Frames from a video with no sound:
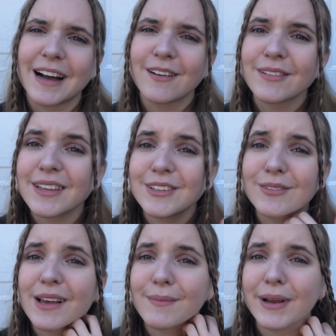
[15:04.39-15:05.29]
I really do
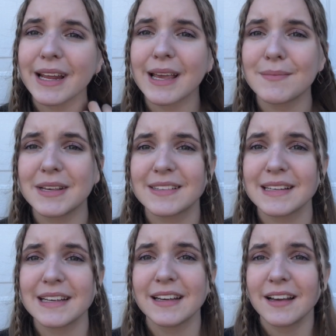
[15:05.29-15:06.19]
like my name,
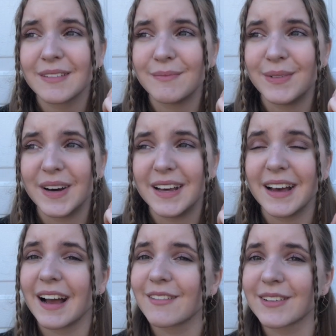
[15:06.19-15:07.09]
Izzy, but
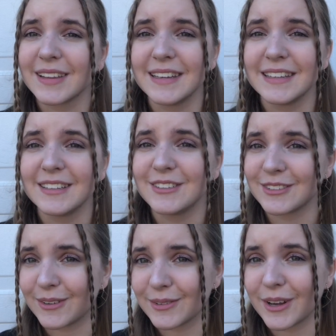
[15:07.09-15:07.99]
I really
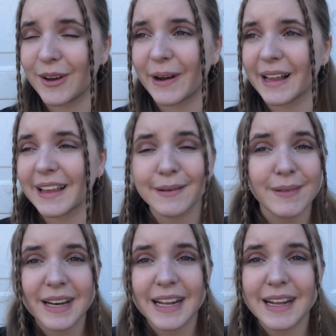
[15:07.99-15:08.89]
don't know. I like
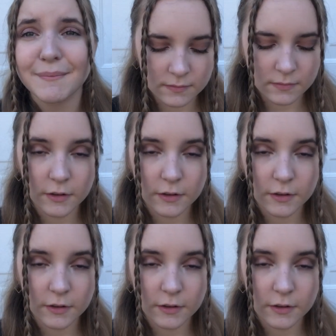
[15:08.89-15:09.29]
my name.